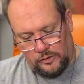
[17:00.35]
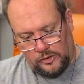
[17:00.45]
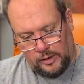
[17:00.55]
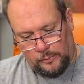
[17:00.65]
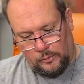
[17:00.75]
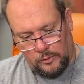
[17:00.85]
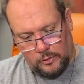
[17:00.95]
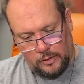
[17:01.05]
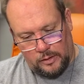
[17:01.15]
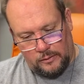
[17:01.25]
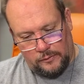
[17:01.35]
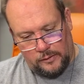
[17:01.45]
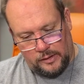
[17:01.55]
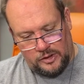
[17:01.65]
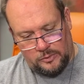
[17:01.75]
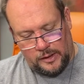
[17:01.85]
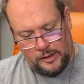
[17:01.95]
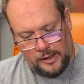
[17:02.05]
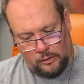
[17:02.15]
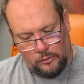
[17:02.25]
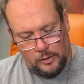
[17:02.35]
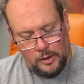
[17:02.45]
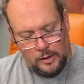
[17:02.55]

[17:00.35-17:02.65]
example of a spade hackle.